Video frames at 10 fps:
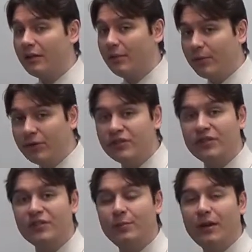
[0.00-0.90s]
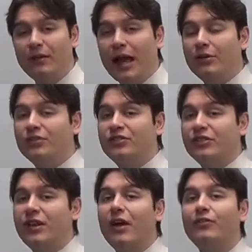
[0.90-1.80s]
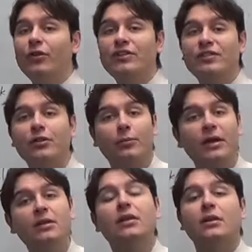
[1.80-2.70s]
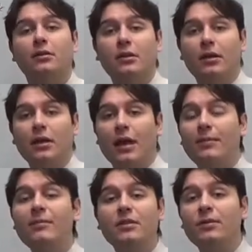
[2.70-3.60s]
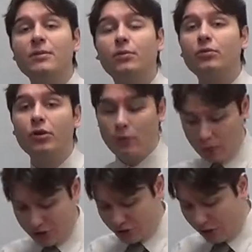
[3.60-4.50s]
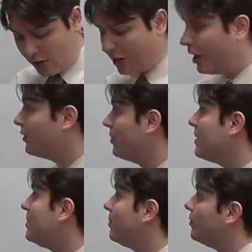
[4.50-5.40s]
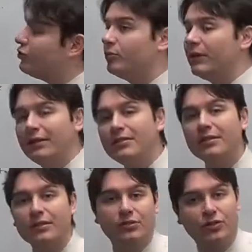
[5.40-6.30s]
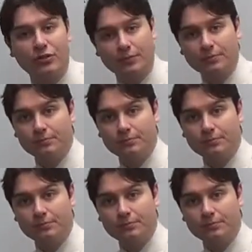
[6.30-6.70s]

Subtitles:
the person's been allowed to not voice their opinion, and maybe the people who don't want to talk are the people we should be listening to.